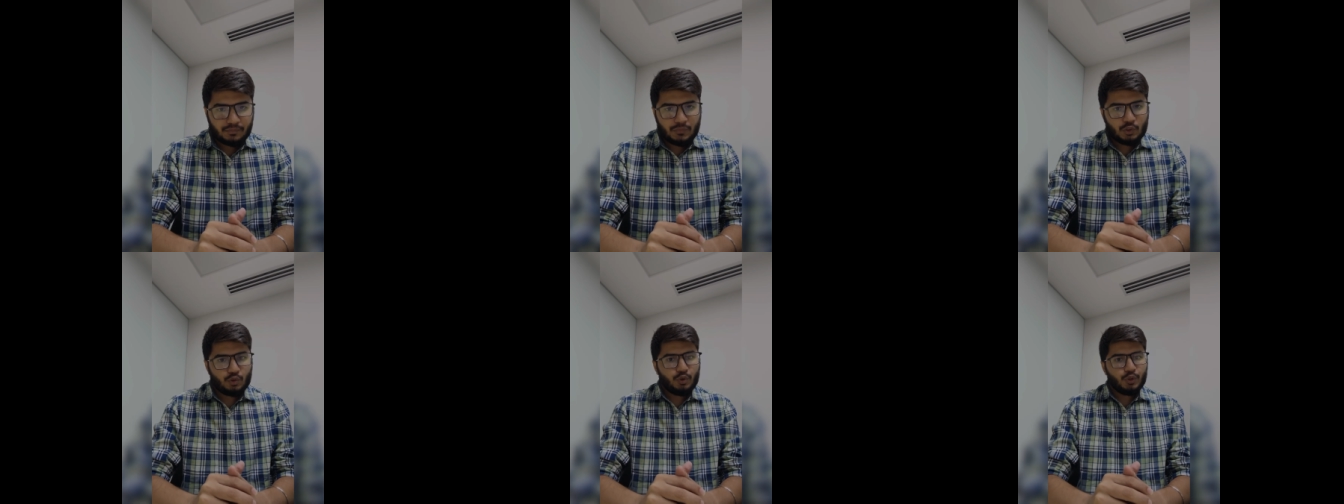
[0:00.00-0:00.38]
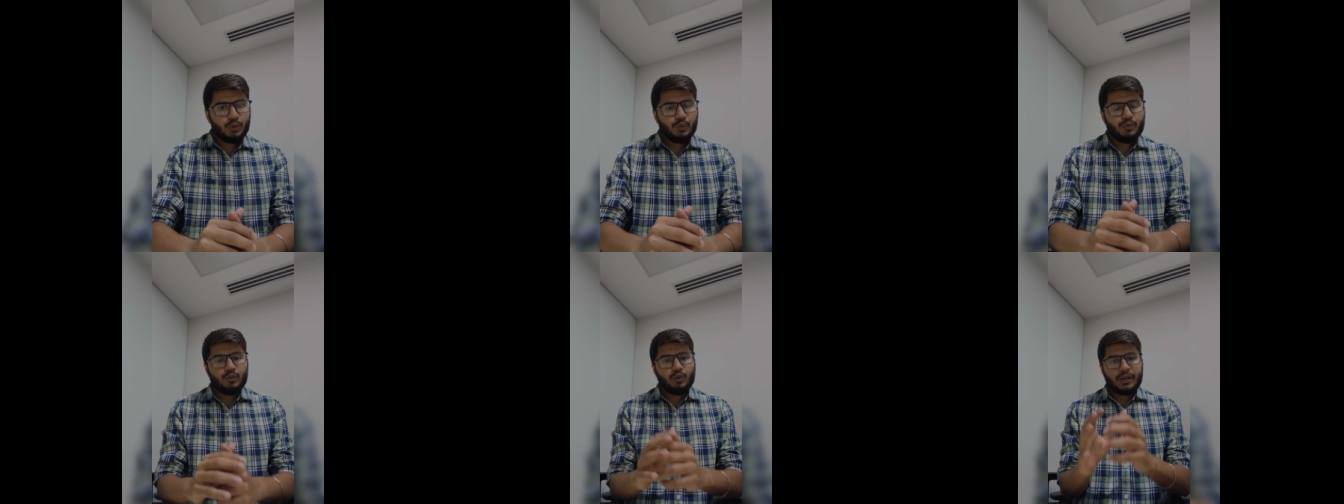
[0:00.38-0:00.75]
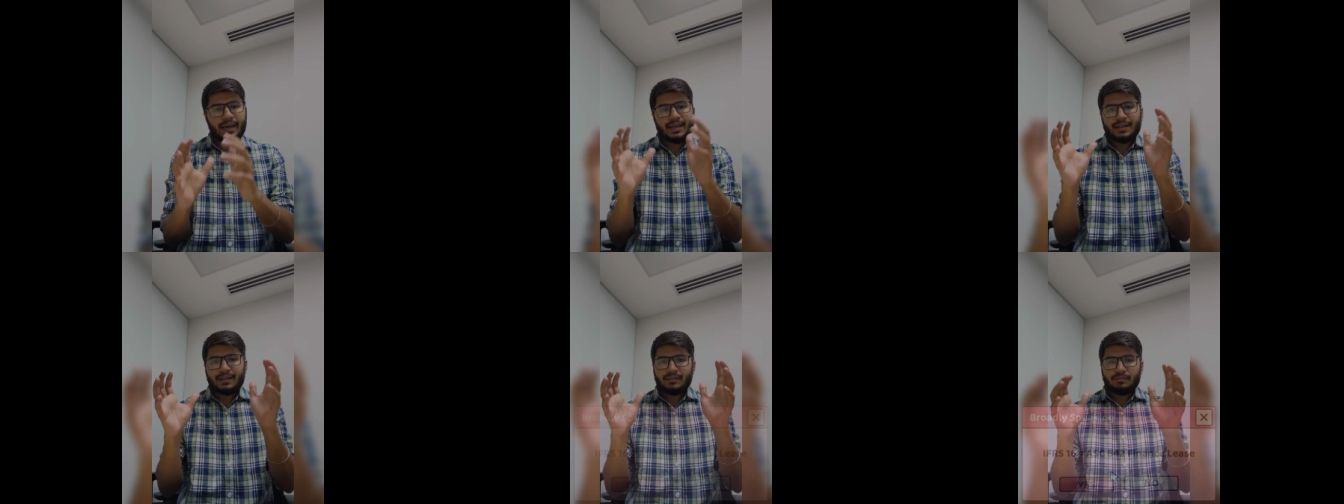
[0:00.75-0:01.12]
So, you
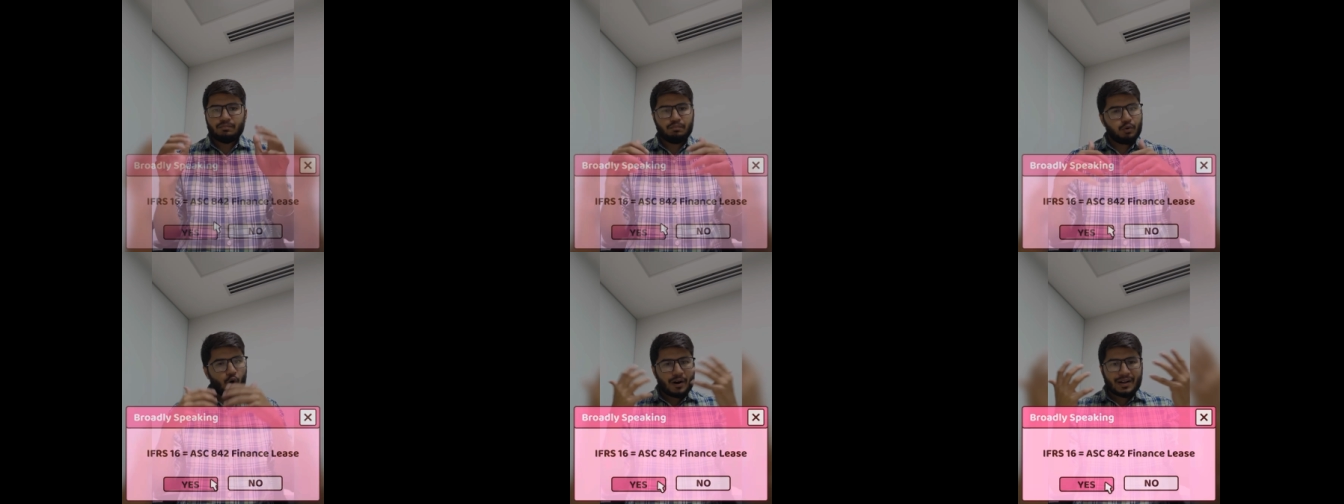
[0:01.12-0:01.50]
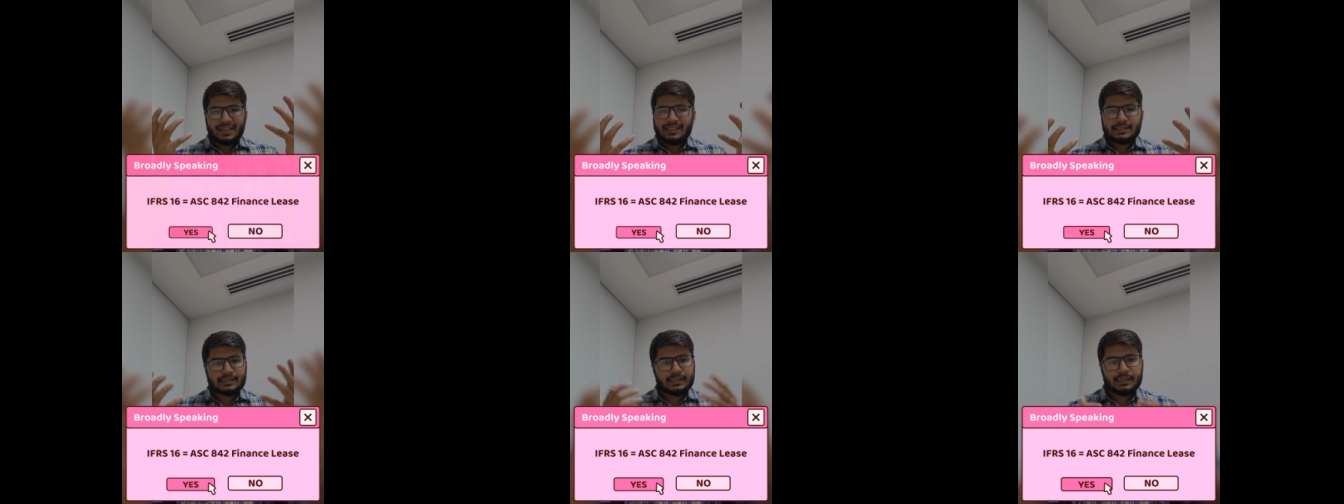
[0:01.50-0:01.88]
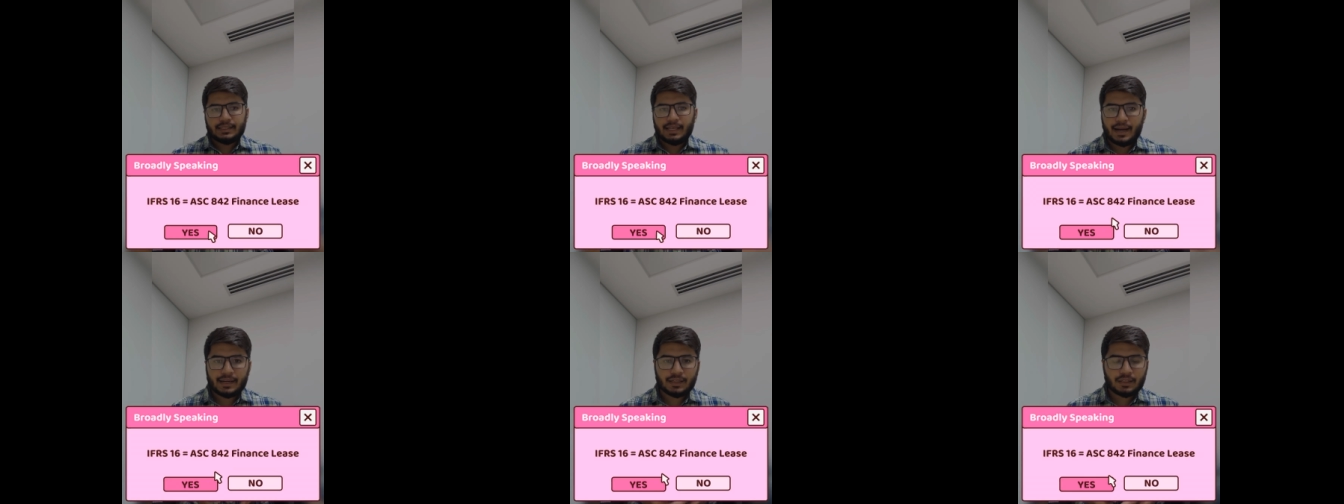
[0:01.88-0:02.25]
can broadly say
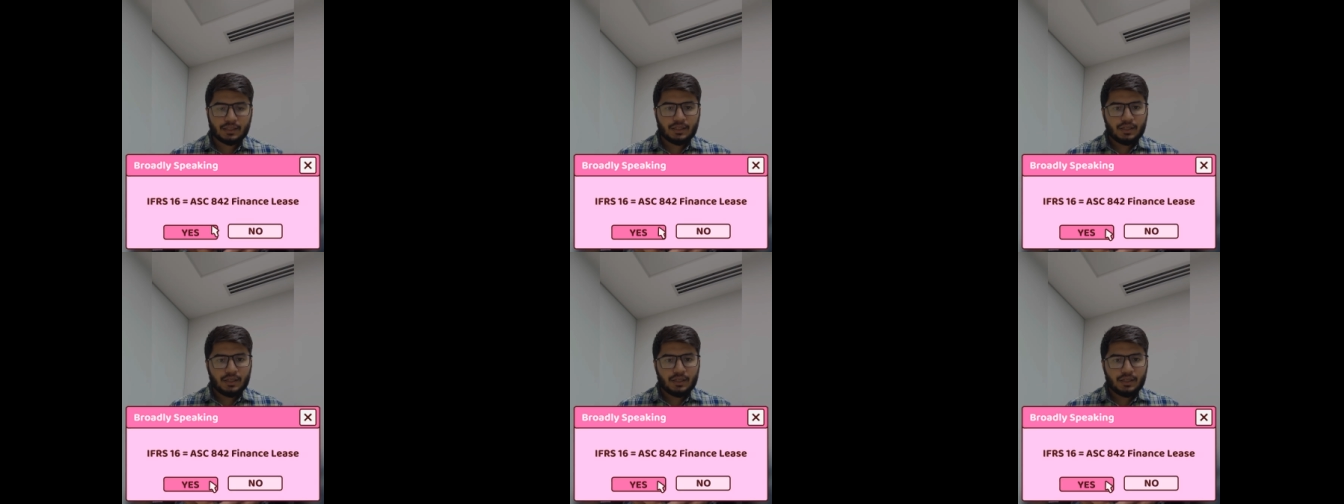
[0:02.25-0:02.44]
that